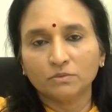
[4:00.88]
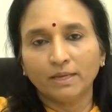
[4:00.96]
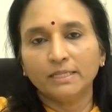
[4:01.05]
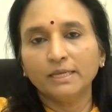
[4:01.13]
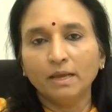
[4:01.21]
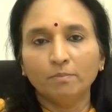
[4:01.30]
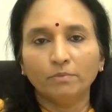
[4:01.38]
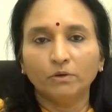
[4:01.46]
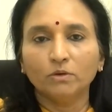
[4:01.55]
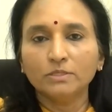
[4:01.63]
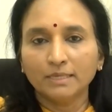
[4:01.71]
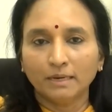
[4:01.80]
where the
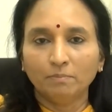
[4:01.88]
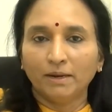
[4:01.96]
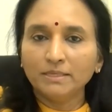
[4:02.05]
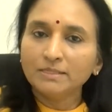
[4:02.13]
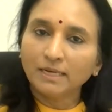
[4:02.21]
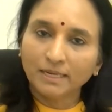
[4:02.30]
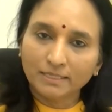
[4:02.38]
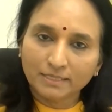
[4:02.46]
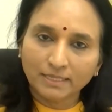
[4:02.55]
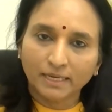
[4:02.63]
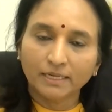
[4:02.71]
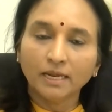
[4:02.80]
embryo is replaced
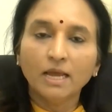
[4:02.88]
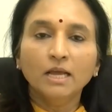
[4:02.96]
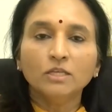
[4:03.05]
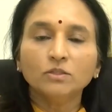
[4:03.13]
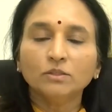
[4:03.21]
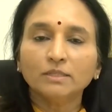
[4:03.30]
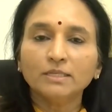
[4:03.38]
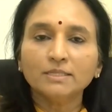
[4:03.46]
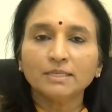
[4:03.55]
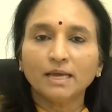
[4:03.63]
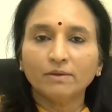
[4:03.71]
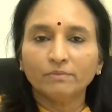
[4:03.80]
inside. So
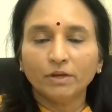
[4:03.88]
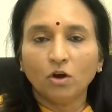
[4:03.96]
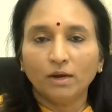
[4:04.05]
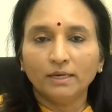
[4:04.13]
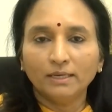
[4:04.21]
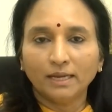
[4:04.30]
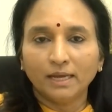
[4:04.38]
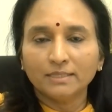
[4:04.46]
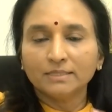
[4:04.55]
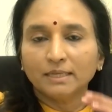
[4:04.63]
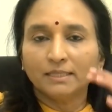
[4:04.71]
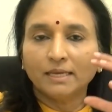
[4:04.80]
this we call it
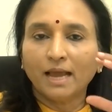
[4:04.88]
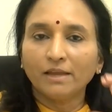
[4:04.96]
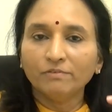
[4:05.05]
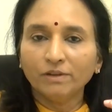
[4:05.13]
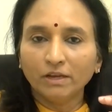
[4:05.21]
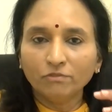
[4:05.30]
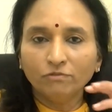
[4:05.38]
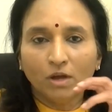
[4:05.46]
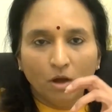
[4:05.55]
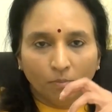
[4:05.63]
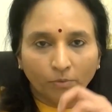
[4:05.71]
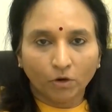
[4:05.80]
as the IVF
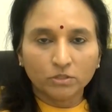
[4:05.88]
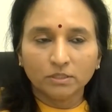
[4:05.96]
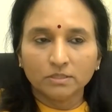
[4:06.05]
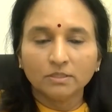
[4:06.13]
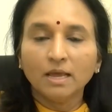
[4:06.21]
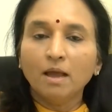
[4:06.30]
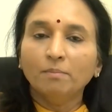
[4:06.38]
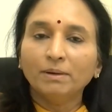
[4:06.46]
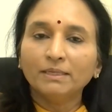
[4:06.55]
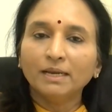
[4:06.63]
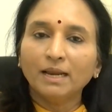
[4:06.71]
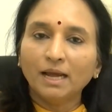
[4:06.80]
process.
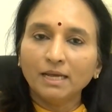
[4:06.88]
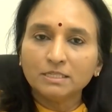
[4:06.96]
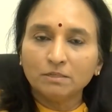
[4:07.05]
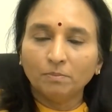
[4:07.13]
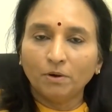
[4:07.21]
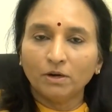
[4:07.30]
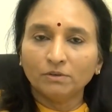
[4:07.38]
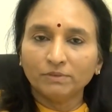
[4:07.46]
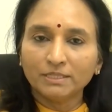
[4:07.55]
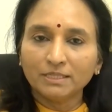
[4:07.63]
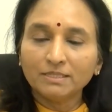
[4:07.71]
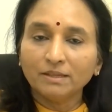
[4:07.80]
But the last part,
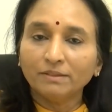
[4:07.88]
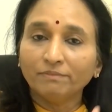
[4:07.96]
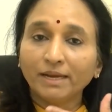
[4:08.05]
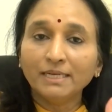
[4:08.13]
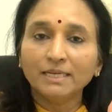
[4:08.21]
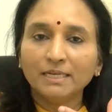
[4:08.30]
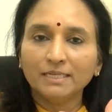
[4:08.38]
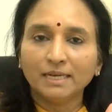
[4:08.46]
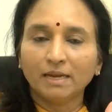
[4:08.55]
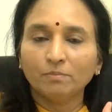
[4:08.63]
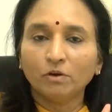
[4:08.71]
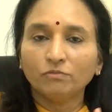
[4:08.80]
which is the waiting
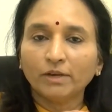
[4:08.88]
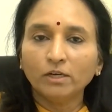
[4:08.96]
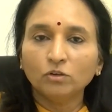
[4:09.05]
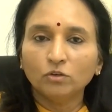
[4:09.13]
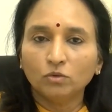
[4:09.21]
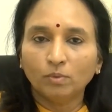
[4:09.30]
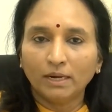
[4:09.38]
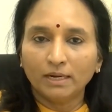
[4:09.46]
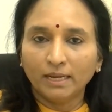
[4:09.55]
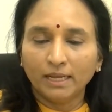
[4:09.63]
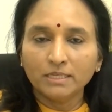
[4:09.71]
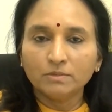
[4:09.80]
time of 10 to 12
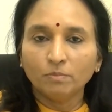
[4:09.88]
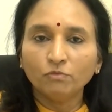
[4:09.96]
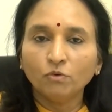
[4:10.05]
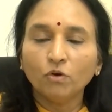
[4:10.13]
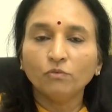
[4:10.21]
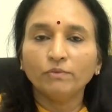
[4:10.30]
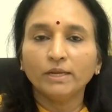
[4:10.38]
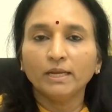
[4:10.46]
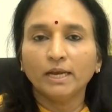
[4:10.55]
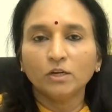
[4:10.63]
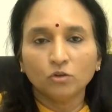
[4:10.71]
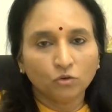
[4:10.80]
days before we
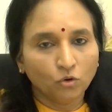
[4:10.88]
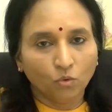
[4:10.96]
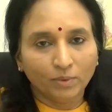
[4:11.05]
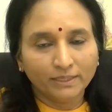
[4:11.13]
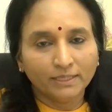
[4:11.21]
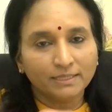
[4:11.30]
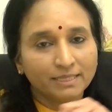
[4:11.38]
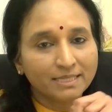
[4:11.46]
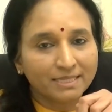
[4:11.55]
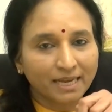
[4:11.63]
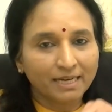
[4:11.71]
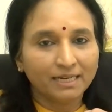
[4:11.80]
get to know whether this
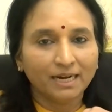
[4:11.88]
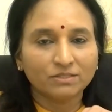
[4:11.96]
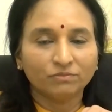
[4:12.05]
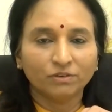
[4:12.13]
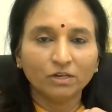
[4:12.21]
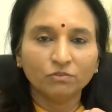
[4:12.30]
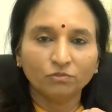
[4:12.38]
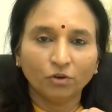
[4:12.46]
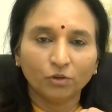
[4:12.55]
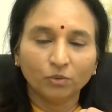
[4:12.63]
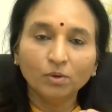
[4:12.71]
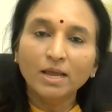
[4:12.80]
cycle has worked for
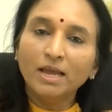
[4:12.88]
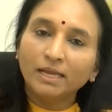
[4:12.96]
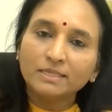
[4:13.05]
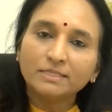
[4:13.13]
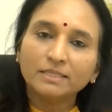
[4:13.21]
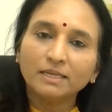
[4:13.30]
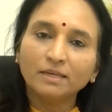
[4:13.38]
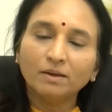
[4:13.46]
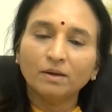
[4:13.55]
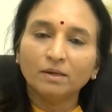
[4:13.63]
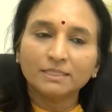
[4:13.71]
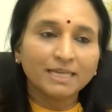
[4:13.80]
you, is the
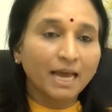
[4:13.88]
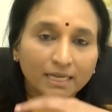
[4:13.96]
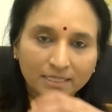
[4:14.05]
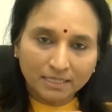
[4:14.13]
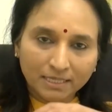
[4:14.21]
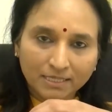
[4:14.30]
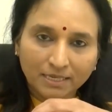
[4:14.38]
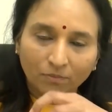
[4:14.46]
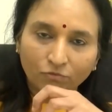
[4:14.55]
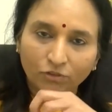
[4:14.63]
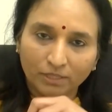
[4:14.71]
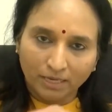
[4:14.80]
challenging
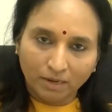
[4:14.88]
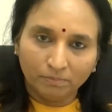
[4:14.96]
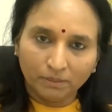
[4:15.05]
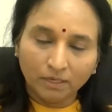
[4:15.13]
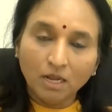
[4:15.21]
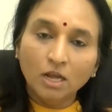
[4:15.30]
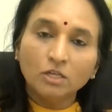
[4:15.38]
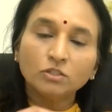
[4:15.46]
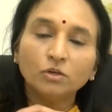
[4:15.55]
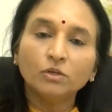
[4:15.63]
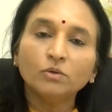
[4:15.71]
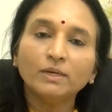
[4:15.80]
step for the couple.
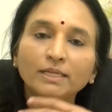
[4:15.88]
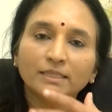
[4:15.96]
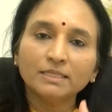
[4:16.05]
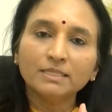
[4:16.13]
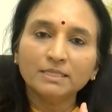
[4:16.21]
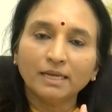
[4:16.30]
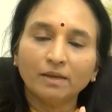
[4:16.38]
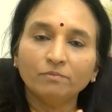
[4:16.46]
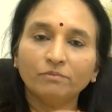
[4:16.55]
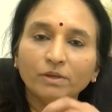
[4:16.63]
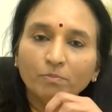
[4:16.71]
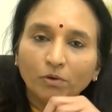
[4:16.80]
So during this time,
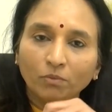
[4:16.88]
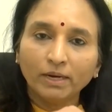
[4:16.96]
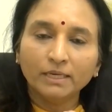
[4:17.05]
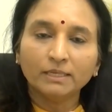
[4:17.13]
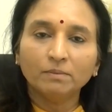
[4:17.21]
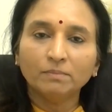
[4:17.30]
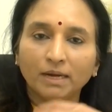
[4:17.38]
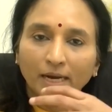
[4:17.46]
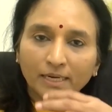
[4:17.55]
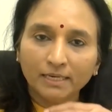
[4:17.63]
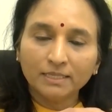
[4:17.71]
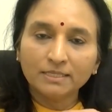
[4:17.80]
we provide them
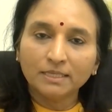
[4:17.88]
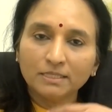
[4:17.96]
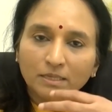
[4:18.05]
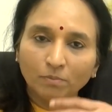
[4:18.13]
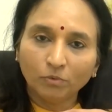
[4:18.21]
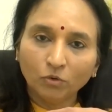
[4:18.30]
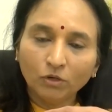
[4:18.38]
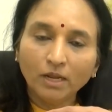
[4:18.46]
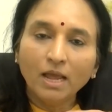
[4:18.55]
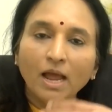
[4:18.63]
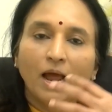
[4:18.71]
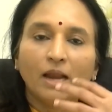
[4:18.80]
guidance and support,
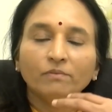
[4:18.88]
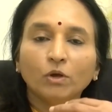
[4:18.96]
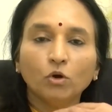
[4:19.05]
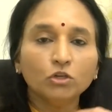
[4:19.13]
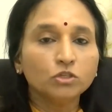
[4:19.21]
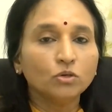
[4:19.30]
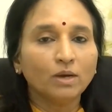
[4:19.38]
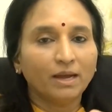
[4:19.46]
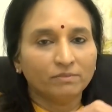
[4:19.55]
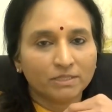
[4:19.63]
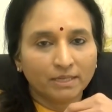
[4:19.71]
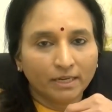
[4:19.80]
and we also
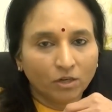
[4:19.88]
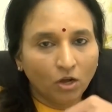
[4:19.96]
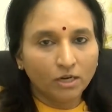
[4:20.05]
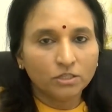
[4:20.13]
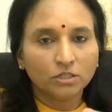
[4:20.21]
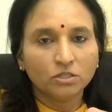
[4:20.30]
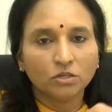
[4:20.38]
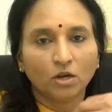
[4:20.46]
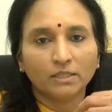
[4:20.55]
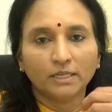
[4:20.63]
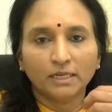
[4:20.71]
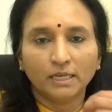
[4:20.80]
have a psychologist
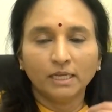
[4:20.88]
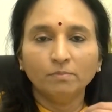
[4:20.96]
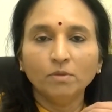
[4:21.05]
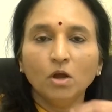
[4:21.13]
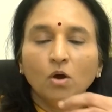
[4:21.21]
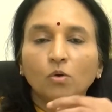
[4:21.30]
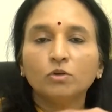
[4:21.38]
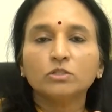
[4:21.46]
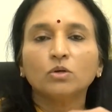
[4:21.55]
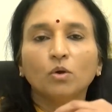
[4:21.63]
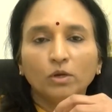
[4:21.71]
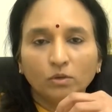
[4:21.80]
on the team who is
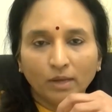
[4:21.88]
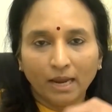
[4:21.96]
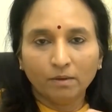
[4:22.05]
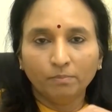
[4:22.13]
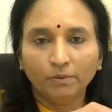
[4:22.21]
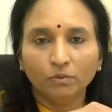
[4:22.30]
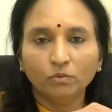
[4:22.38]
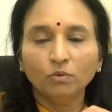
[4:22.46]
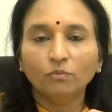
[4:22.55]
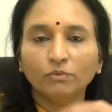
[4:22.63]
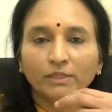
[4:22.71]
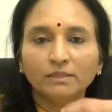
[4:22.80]
going to help you
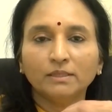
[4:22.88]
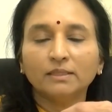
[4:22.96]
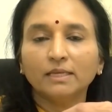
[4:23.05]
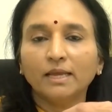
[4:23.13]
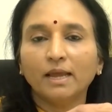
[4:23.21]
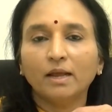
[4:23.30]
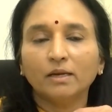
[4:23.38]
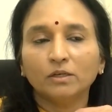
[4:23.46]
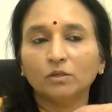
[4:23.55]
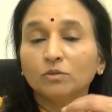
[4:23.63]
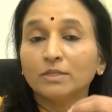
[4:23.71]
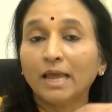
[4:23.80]
with the
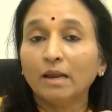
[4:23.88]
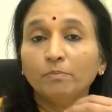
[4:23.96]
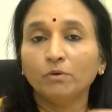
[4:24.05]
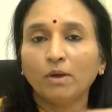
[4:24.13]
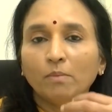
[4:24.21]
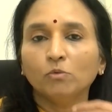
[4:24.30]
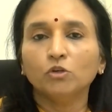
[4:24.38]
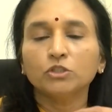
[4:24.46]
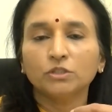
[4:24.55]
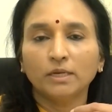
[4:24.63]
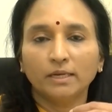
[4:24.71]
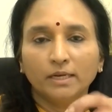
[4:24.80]
to help you
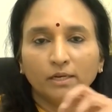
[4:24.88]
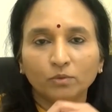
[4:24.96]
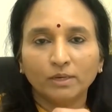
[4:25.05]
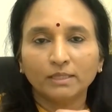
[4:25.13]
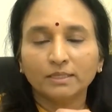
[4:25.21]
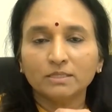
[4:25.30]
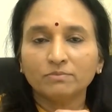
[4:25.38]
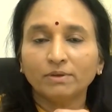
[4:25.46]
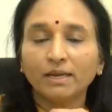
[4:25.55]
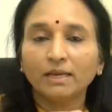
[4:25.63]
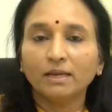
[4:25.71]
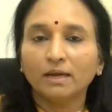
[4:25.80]
emotionally during this
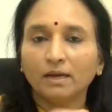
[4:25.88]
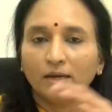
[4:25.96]
very